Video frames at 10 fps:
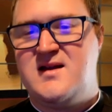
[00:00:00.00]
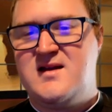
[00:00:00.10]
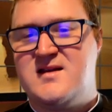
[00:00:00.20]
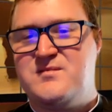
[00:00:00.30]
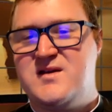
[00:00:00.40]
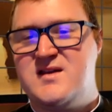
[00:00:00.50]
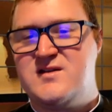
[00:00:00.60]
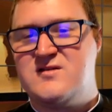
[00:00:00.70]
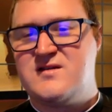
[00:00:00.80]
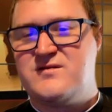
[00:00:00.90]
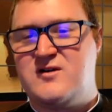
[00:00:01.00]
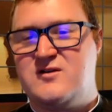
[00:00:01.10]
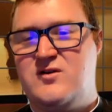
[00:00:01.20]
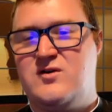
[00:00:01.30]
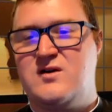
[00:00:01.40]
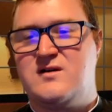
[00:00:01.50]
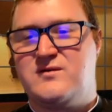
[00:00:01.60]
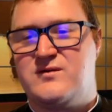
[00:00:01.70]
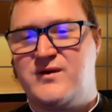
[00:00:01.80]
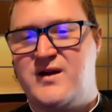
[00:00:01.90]
As ministers of our Lord,
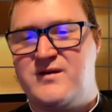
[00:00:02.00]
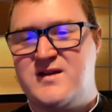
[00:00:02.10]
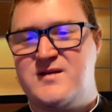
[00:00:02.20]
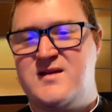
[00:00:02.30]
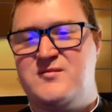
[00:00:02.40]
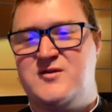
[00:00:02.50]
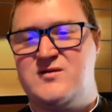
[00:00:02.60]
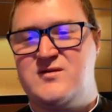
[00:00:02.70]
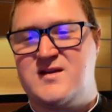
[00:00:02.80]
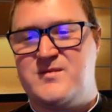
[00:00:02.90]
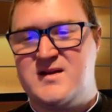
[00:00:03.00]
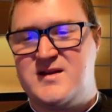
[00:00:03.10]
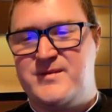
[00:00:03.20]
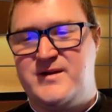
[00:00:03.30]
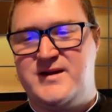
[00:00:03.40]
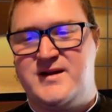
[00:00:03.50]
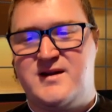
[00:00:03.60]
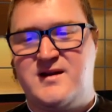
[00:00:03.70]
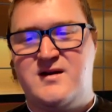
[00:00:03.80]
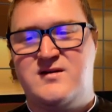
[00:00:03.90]
we have a similar responsibility
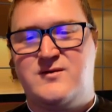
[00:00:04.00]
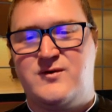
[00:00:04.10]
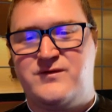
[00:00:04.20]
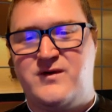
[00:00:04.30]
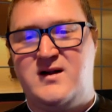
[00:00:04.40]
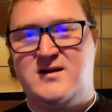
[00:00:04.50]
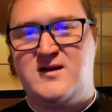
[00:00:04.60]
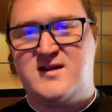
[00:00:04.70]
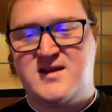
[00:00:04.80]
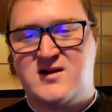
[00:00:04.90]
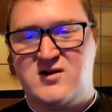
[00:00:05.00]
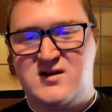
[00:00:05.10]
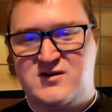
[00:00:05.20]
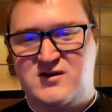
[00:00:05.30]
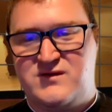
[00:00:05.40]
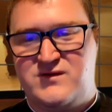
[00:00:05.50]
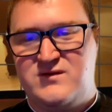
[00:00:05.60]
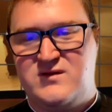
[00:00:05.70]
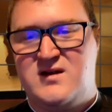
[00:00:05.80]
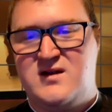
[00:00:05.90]
to those who would follow us here on earth.
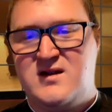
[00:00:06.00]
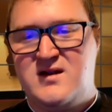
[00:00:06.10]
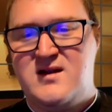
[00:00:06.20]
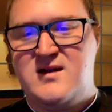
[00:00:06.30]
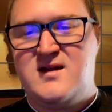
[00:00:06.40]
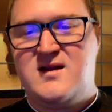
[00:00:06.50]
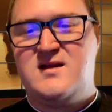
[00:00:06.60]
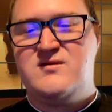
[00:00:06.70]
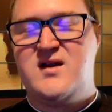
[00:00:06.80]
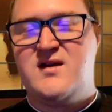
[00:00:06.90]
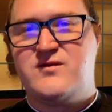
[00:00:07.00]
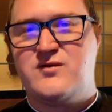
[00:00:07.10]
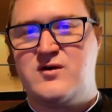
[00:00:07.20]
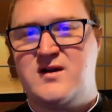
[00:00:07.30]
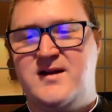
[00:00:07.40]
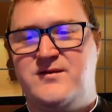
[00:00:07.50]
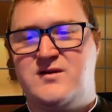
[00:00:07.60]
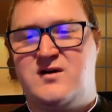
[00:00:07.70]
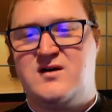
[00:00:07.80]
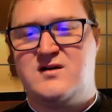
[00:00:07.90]
And we have to work
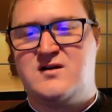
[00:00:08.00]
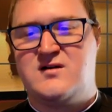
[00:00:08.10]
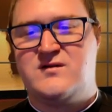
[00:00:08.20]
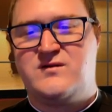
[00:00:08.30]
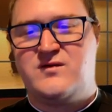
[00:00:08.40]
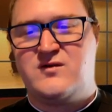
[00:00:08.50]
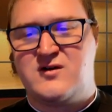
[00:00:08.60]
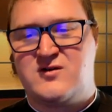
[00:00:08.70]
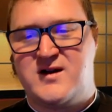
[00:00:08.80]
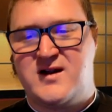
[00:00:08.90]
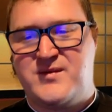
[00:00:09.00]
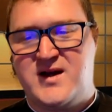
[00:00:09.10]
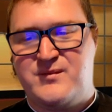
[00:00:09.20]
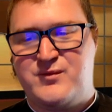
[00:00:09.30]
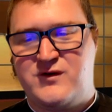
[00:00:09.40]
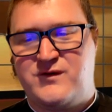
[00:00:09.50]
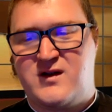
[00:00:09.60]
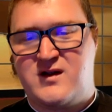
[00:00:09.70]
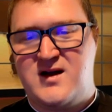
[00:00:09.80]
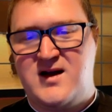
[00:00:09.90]
even harder, for created by a
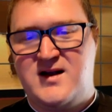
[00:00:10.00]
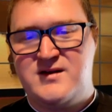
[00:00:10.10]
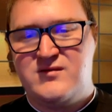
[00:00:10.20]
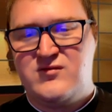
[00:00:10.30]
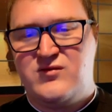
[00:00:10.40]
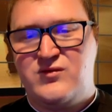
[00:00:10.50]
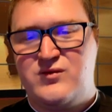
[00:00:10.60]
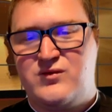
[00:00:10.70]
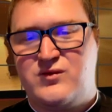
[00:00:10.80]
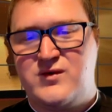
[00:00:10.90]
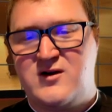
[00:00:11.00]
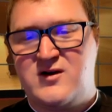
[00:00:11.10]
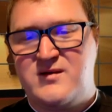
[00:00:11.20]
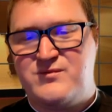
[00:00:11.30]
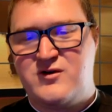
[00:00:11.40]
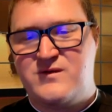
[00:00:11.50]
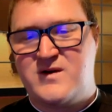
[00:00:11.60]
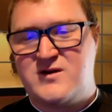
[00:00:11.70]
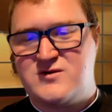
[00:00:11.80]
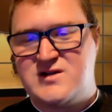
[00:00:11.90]
perfect God, we are
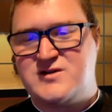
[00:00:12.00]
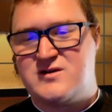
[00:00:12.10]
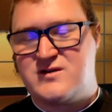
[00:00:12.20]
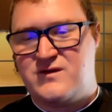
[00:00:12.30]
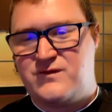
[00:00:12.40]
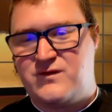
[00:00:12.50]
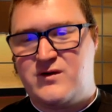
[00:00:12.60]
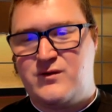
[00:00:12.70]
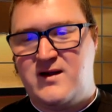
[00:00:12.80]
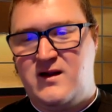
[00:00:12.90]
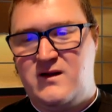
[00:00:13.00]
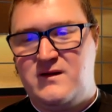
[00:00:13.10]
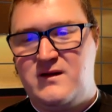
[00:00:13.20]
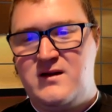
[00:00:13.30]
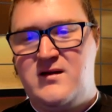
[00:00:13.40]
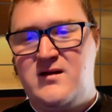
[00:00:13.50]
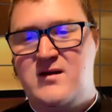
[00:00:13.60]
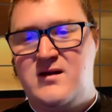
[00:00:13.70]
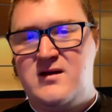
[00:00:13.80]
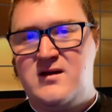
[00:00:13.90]
imperfect creatures of free will,
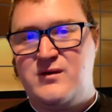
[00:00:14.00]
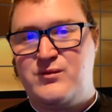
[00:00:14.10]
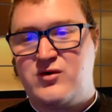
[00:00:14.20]
a